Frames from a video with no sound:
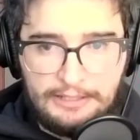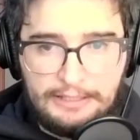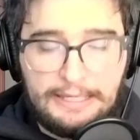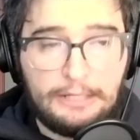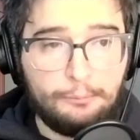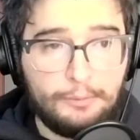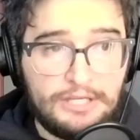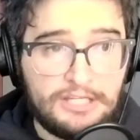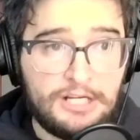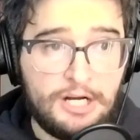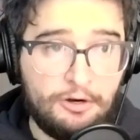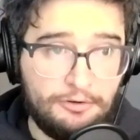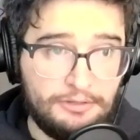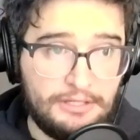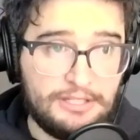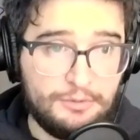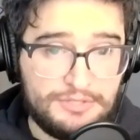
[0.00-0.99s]
and we
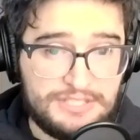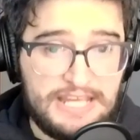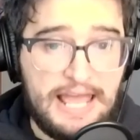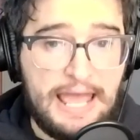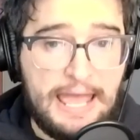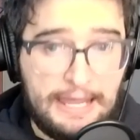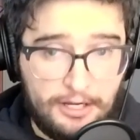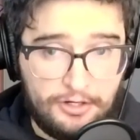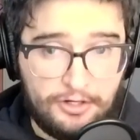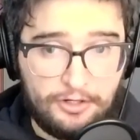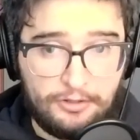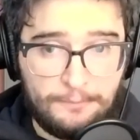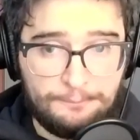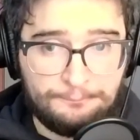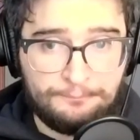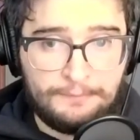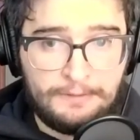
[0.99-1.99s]
currently use Anchor.
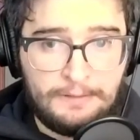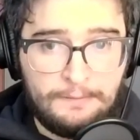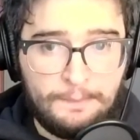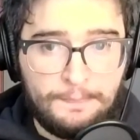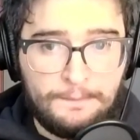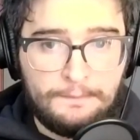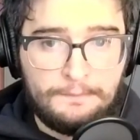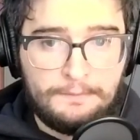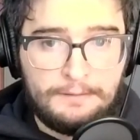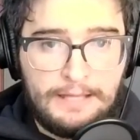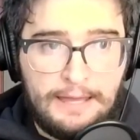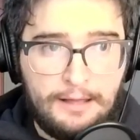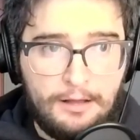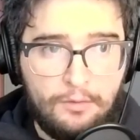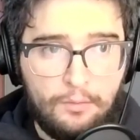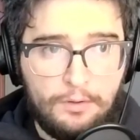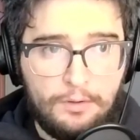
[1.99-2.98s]
Now,